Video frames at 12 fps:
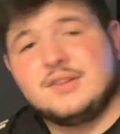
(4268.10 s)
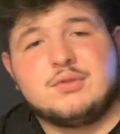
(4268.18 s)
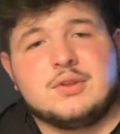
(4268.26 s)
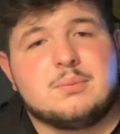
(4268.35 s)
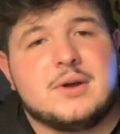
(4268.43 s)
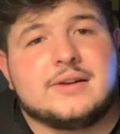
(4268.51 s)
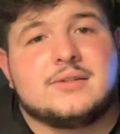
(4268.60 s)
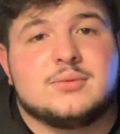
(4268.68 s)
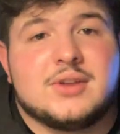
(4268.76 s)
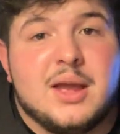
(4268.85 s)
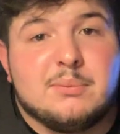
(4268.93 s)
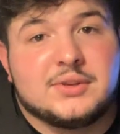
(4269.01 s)
lifted the box, it
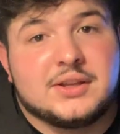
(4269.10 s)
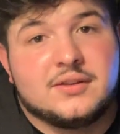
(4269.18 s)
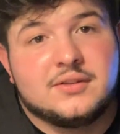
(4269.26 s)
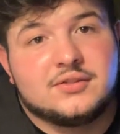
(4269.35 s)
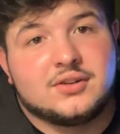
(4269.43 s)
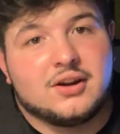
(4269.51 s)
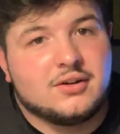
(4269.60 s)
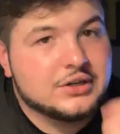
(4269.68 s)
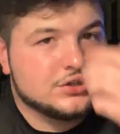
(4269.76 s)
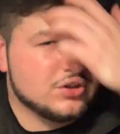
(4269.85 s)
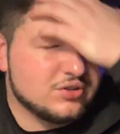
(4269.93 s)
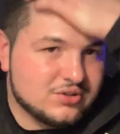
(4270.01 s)
was empty. So I already
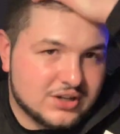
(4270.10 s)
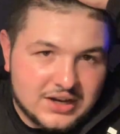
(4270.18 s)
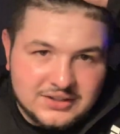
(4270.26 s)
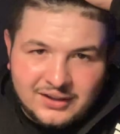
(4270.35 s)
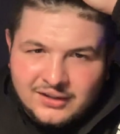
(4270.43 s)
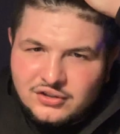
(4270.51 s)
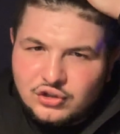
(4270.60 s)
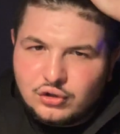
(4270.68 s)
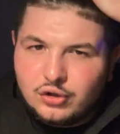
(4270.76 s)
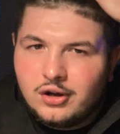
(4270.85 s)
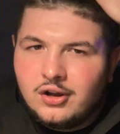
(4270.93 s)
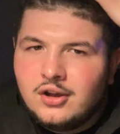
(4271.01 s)
showed you guys that
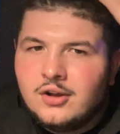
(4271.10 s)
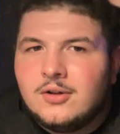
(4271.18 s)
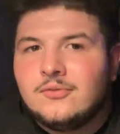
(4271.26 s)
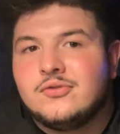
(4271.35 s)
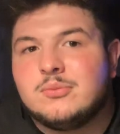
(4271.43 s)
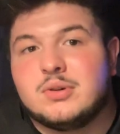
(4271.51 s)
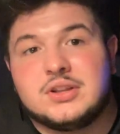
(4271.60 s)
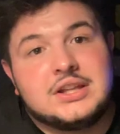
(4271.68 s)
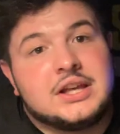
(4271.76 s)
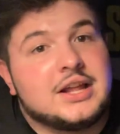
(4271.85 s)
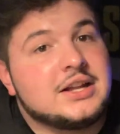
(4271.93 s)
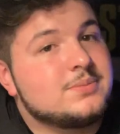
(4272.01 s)
shoe. But
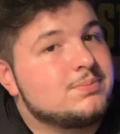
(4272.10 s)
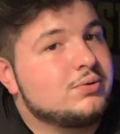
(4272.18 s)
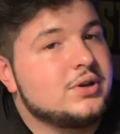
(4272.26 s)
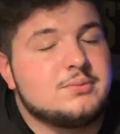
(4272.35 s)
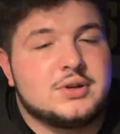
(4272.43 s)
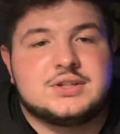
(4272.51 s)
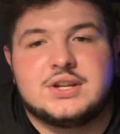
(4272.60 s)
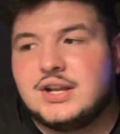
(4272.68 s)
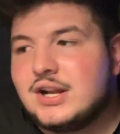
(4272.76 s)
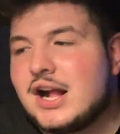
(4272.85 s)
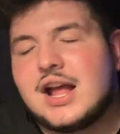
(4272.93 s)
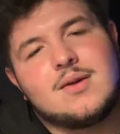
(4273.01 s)
yeah, that's pretty much
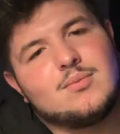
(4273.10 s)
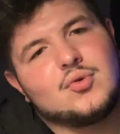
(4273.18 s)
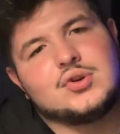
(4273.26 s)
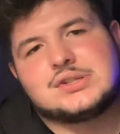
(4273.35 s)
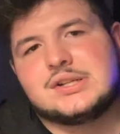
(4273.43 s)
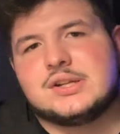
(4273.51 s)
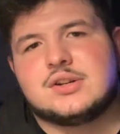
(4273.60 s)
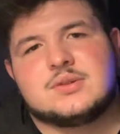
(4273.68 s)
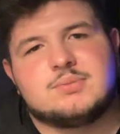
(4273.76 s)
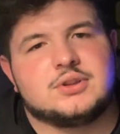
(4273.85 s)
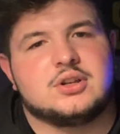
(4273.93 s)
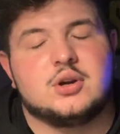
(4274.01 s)
it. I have more sneakers,
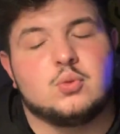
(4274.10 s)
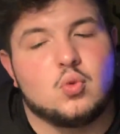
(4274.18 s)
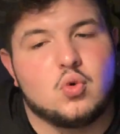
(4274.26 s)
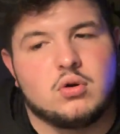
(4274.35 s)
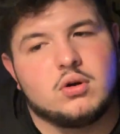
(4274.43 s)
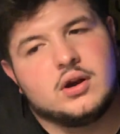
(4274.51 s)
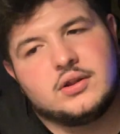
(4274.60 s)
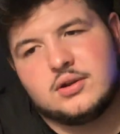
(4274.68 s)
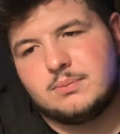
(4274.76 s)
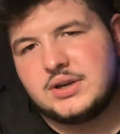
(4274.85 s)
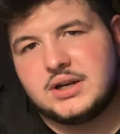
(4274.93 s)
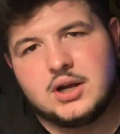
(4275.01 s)
but they're worn.
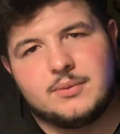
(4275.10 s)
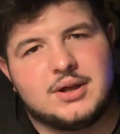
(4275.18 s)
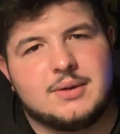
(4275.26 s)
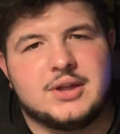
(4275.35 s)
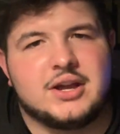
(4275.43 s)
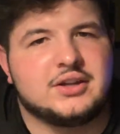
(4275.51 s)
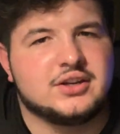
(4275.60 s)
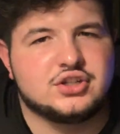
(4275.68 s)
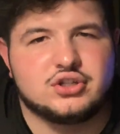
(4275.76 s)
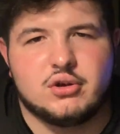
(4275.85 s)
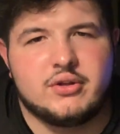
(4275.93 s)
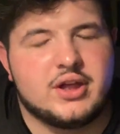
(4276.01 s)
They're beat up. I'm not going to
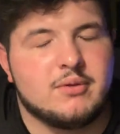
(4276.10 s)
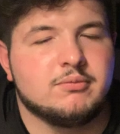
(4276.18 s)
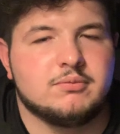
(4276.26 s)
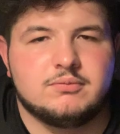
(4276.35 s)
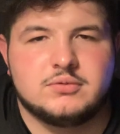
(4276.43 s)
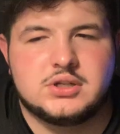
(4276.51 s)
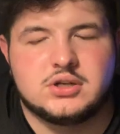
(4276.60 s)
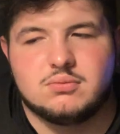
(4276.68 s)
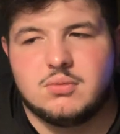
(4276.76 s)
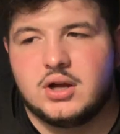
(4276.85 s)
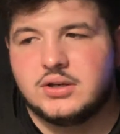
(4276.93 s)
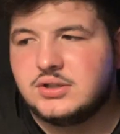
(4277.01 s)
show them too
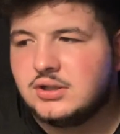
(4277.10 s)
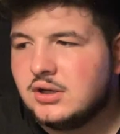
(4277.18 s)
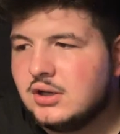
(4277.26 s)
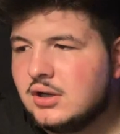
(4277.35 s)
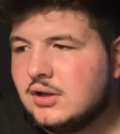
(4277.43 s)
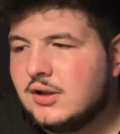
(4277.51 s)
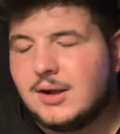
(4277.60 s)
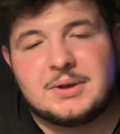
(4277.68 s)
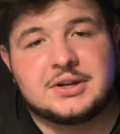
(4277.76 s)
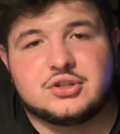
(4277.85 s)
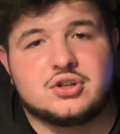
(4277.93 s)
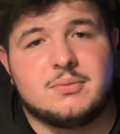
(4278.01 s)
much. I'm
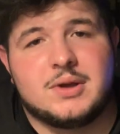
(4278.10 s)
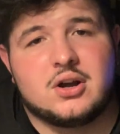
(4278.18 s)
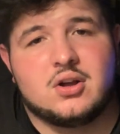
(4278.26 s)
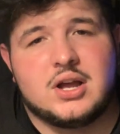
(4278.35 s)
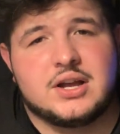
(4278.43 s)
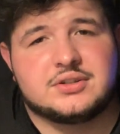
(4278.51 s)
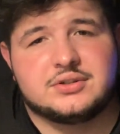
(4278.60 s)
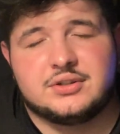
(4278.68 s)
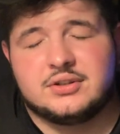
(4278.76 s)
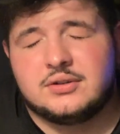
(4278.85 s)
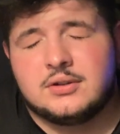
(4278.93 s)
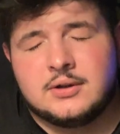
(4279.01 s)
not going to show them at all,
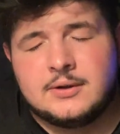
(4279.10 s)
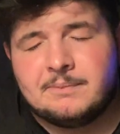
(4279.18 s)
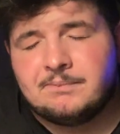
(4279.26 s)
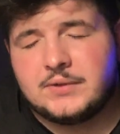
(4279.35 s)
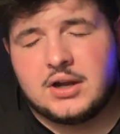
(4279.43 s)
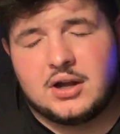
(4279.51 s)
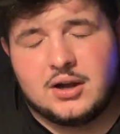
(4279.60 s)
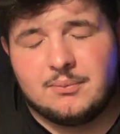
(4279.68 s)
actually because